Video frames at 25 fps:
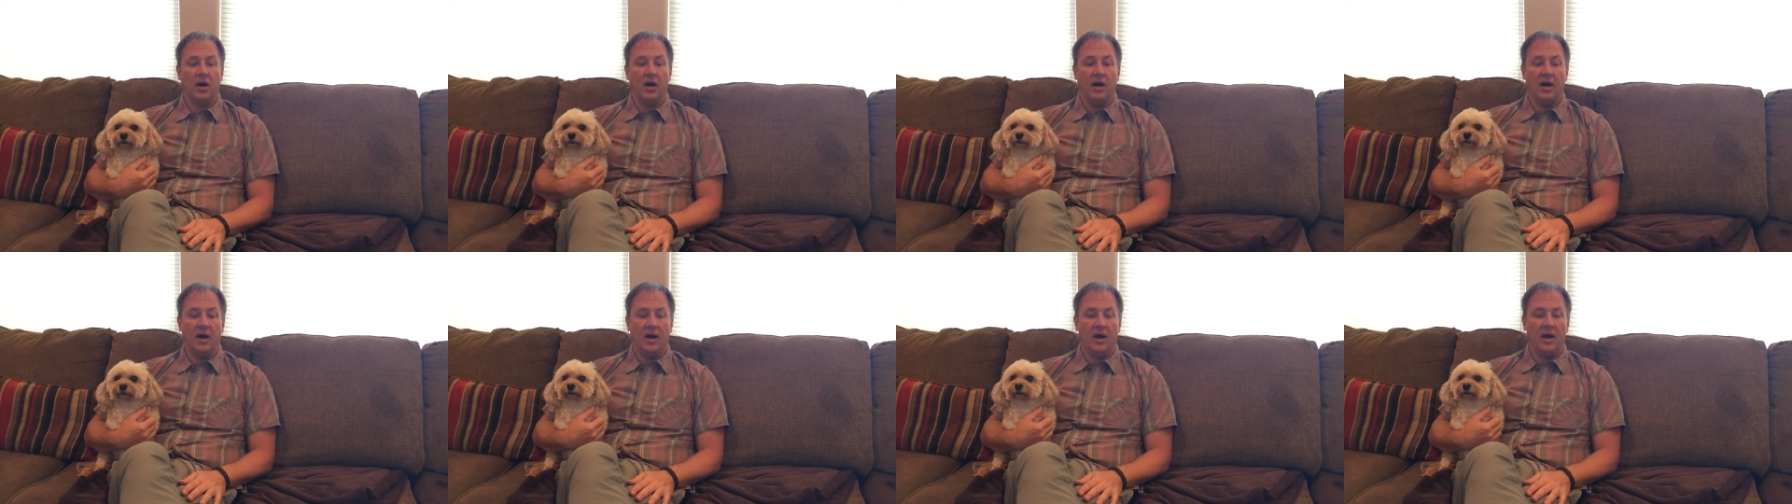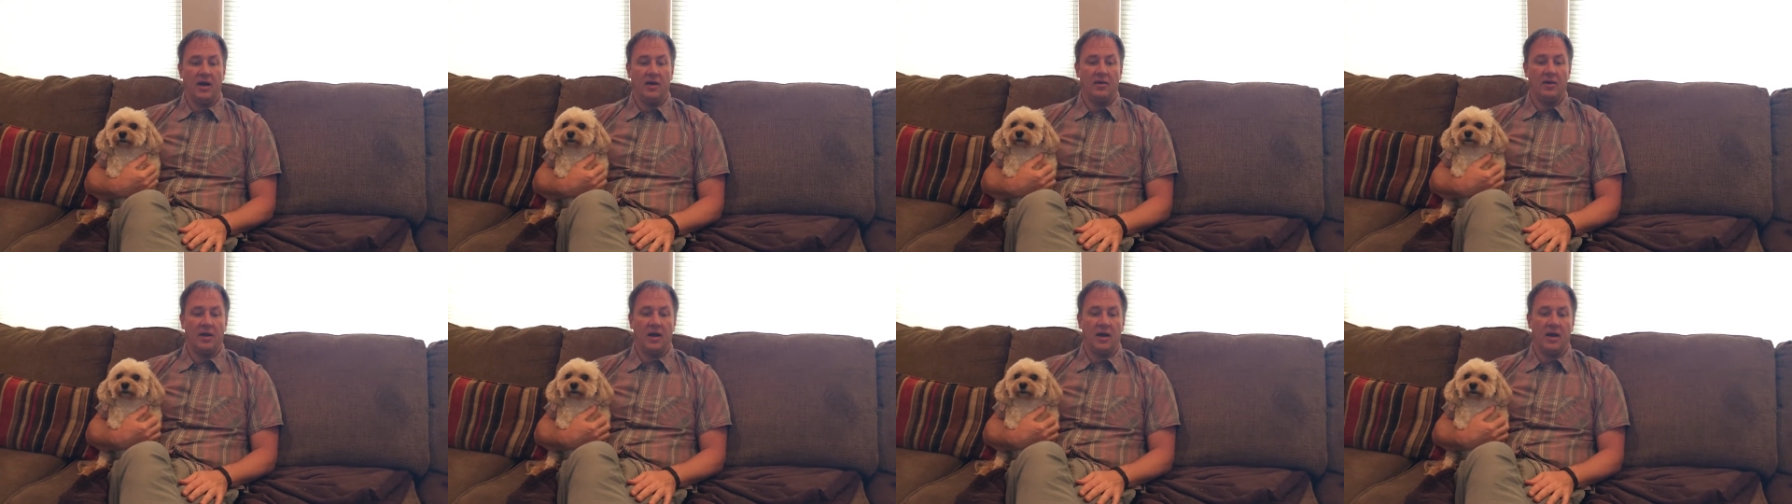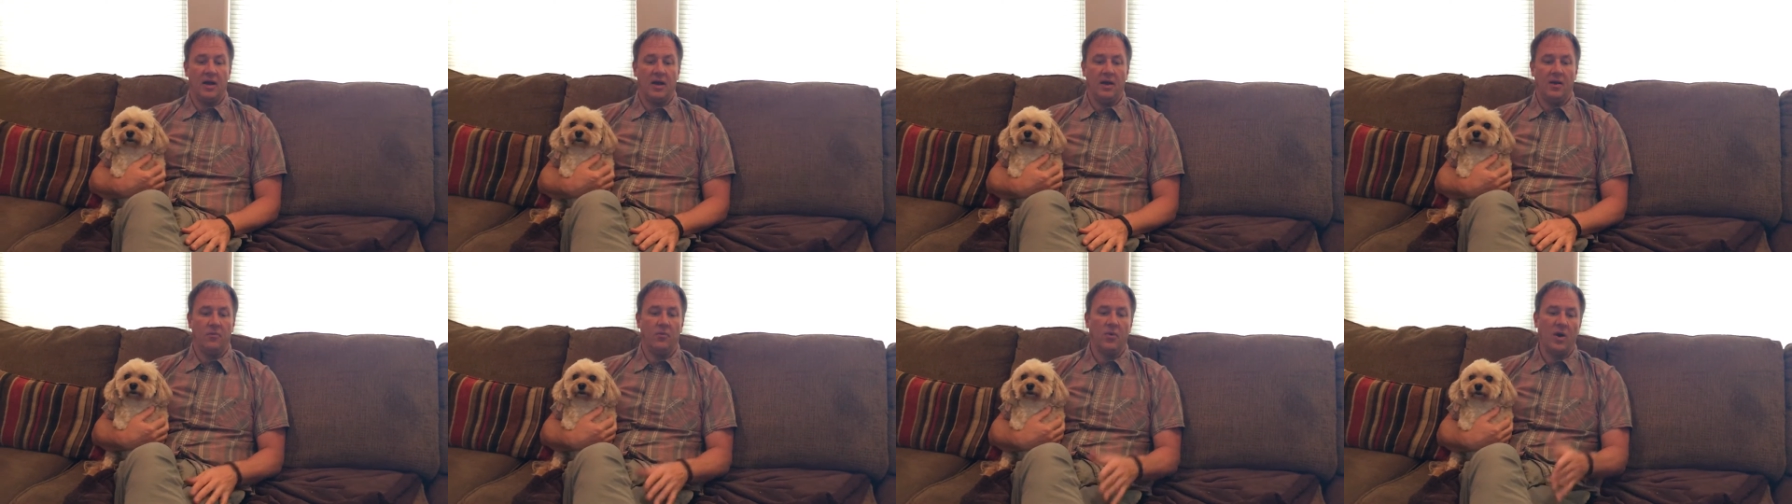
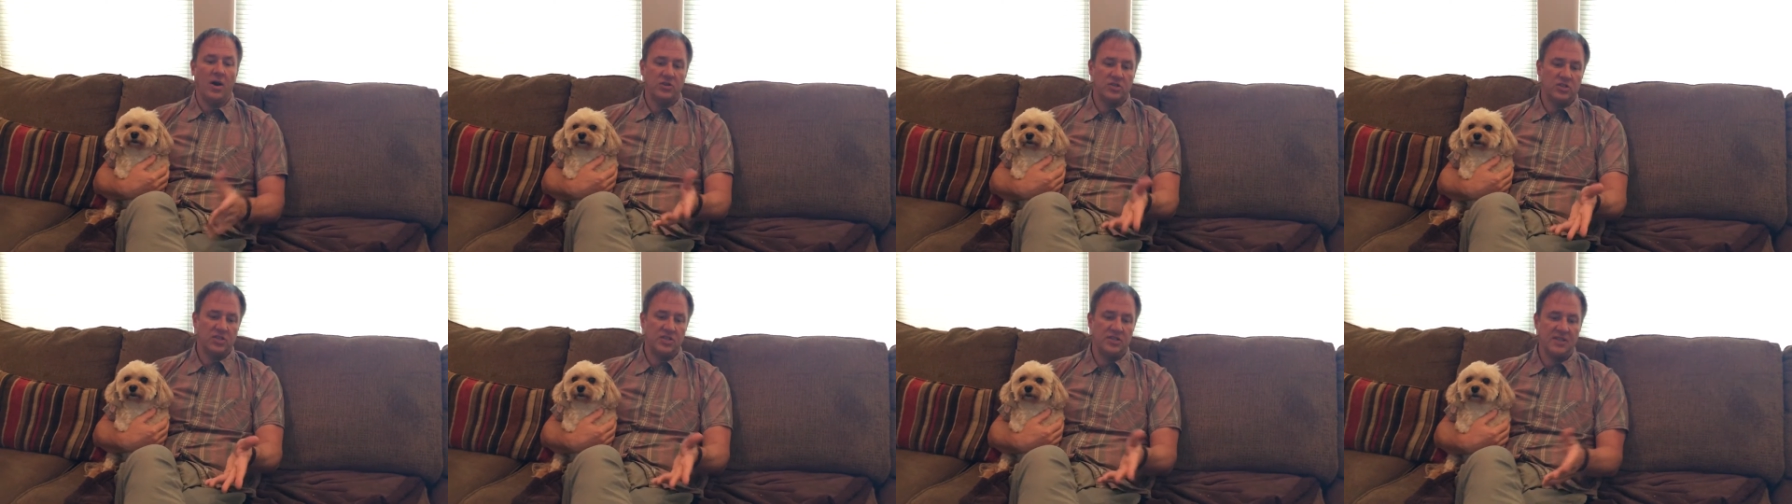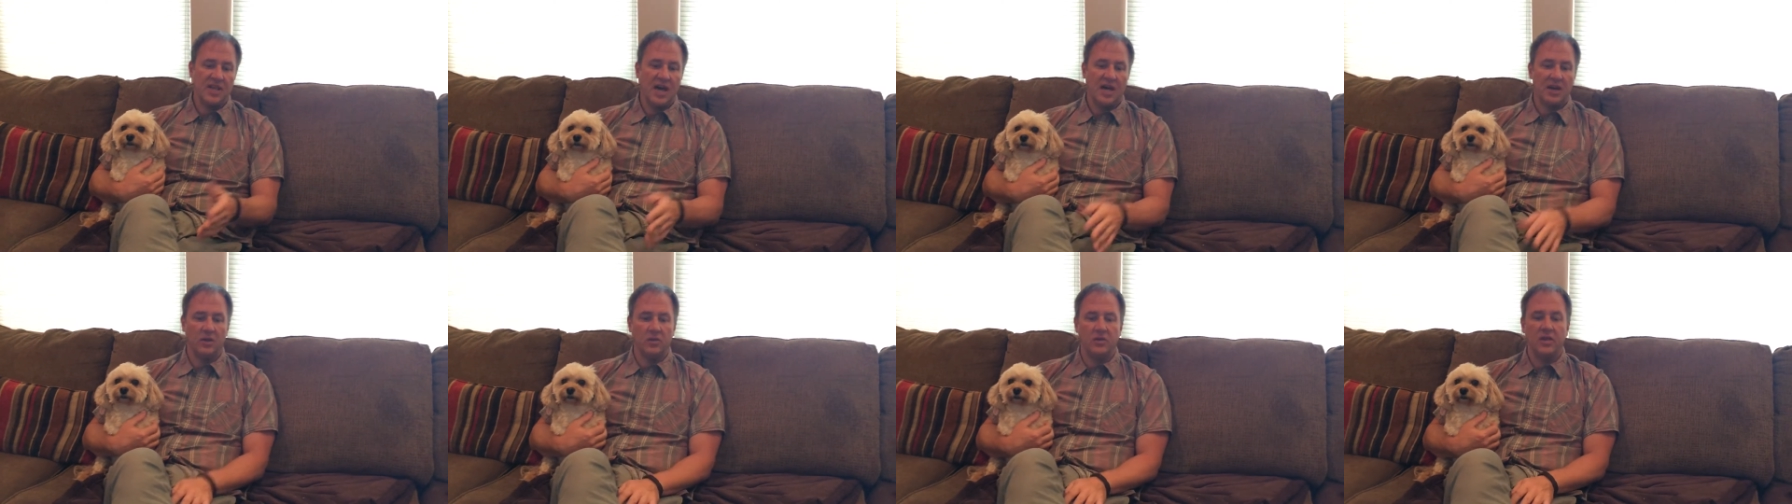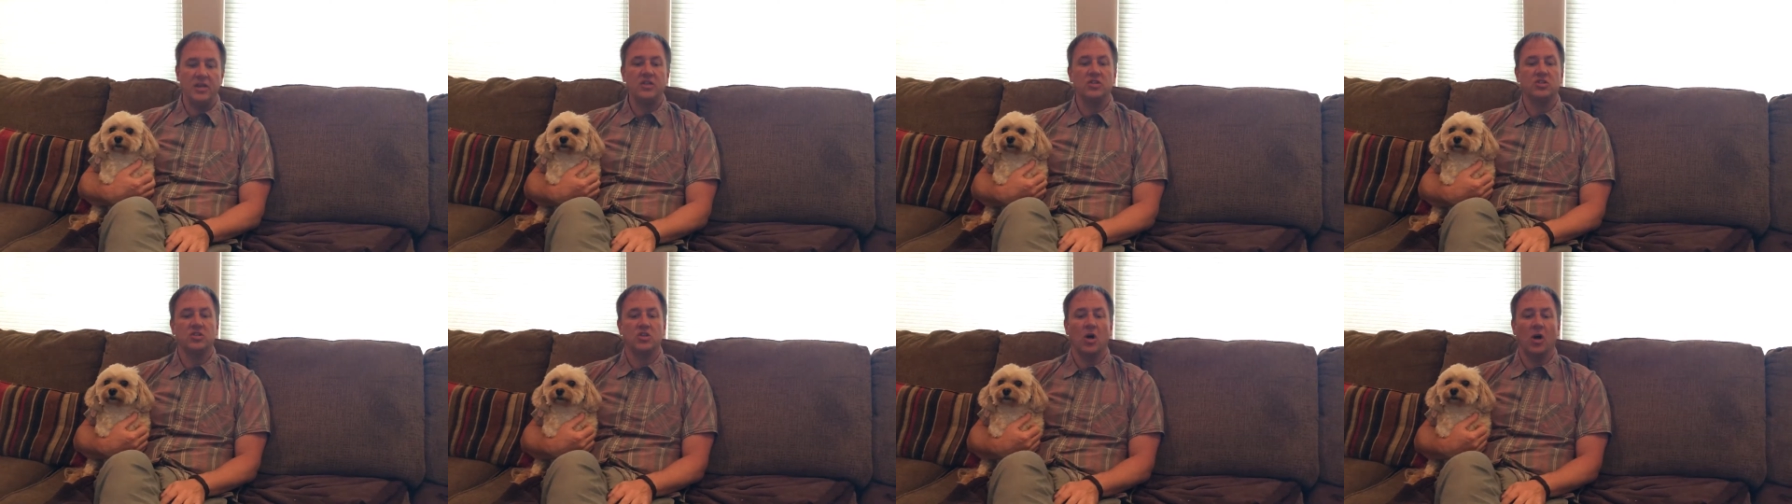uh, well, she's not a
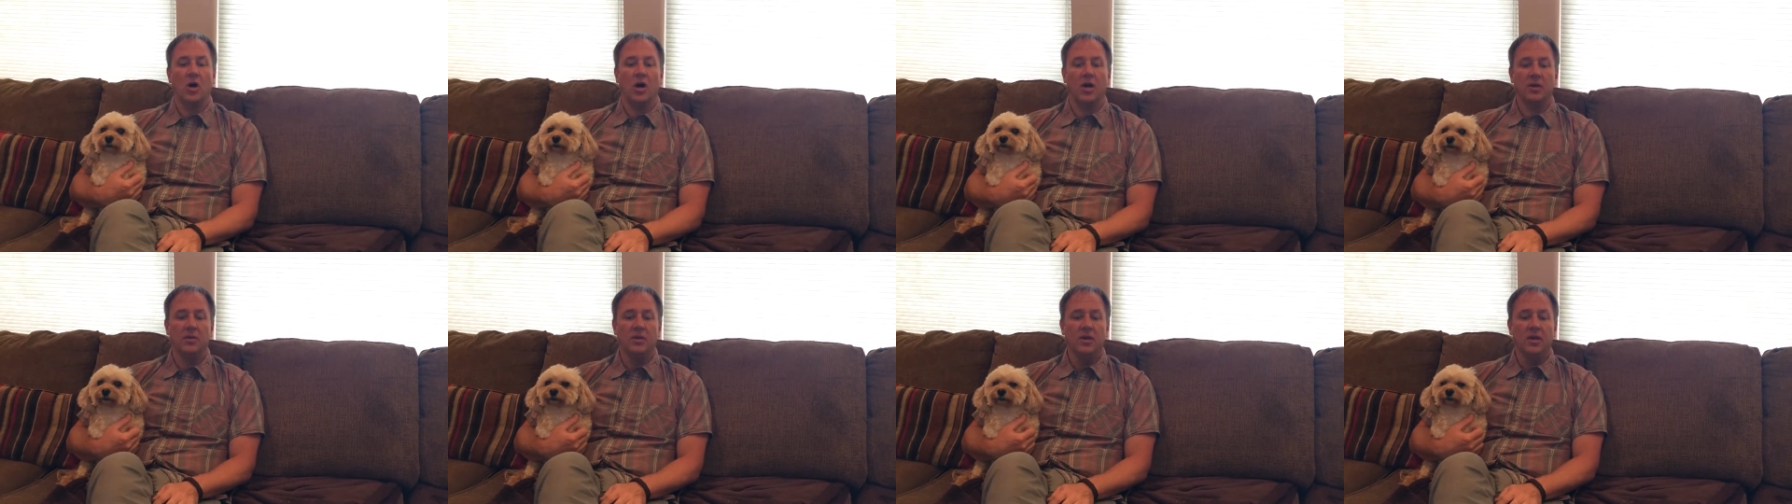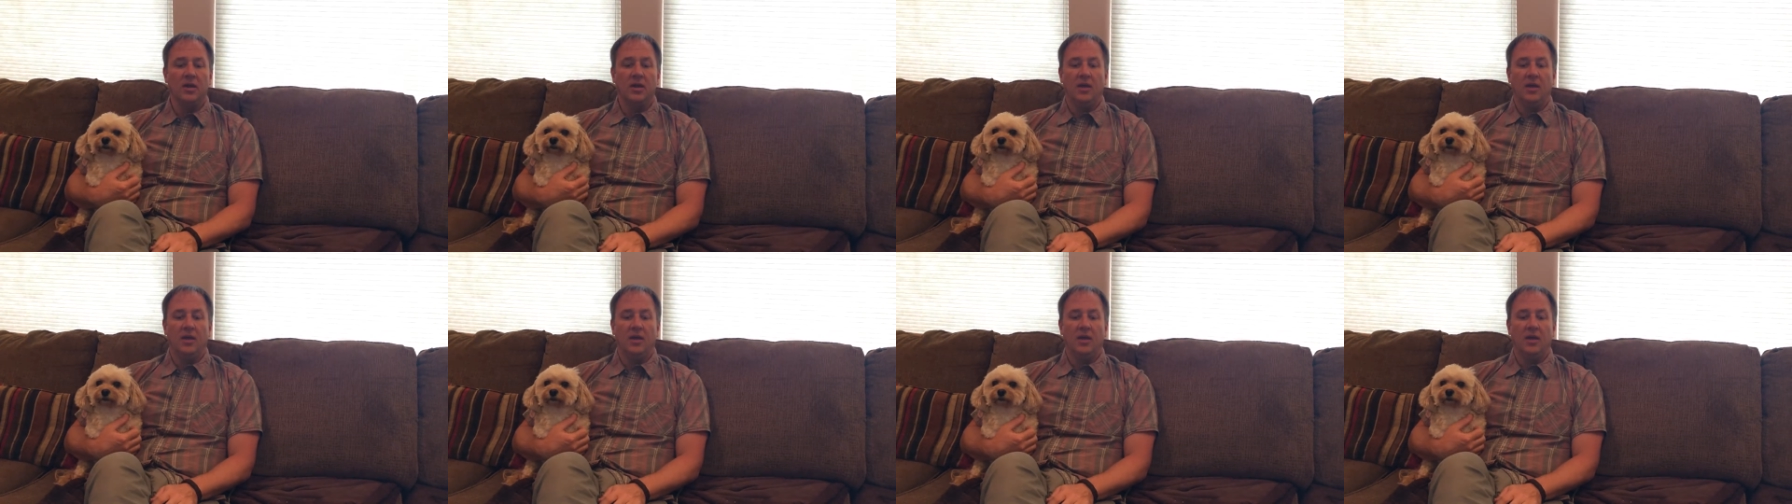leash dog.